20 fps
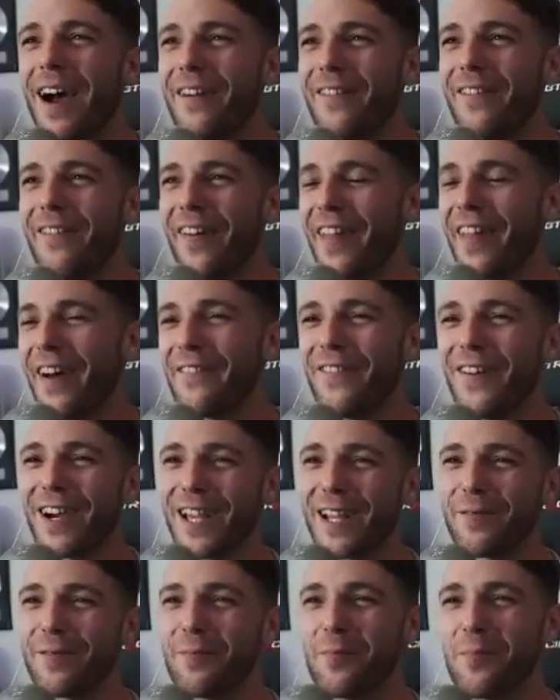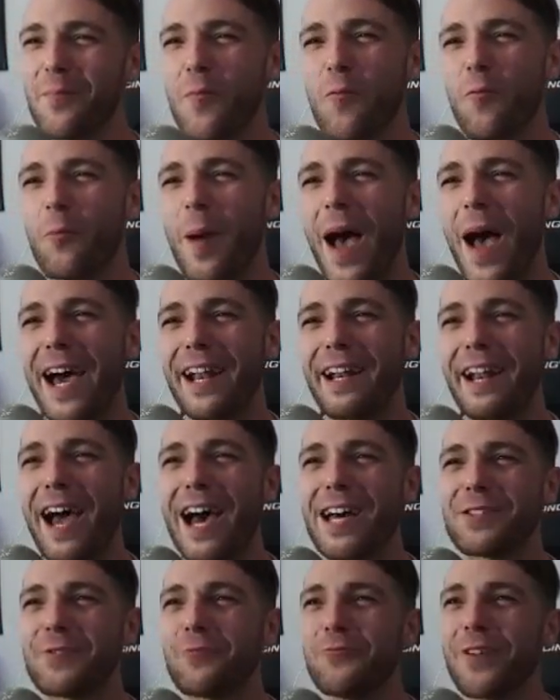all that fucking
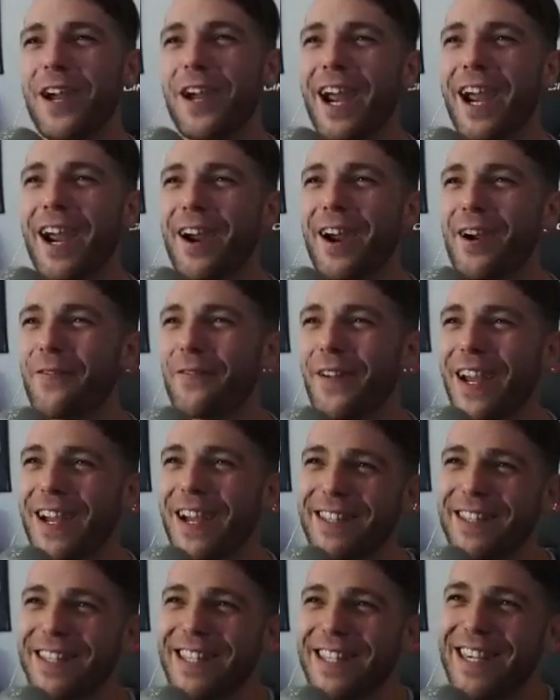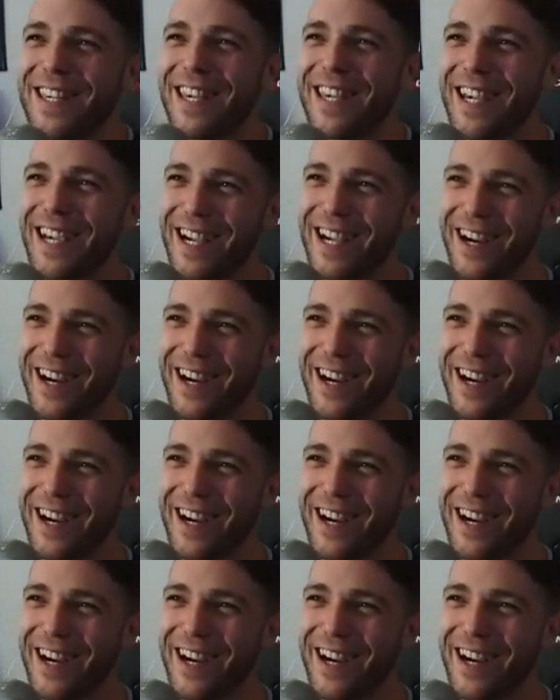badass, rare, fancy gear. and